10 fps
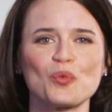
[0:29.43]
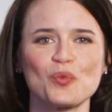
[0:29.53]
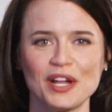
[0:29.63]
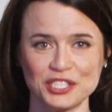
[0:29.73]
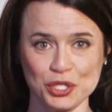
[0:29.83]

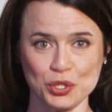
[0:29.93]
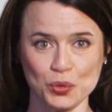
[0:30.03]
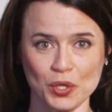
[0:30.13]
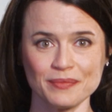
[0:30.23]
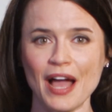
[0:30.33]
Rest
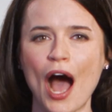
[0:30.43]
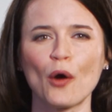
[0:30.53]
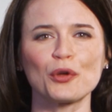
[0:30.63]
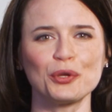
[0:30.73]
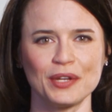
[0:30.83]
assured,
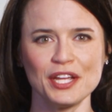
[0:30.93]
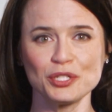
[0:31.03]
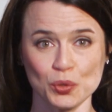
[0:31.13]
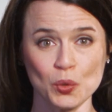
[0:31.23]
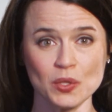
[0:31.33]
our unique
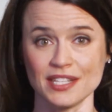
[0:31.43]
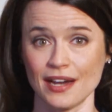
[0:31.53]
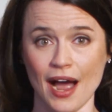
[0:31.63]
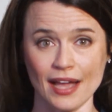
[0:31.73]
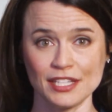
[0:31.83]
tools
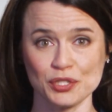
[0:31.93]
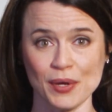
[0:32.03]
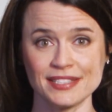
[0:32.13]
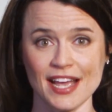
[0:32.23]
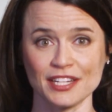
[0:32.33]
and highly
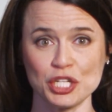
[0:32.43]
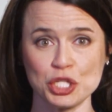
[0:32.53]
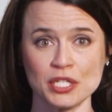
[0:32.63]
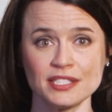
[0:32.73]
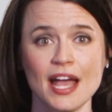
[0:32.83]
trained
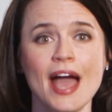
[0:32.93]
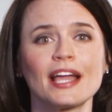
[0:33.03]
technicians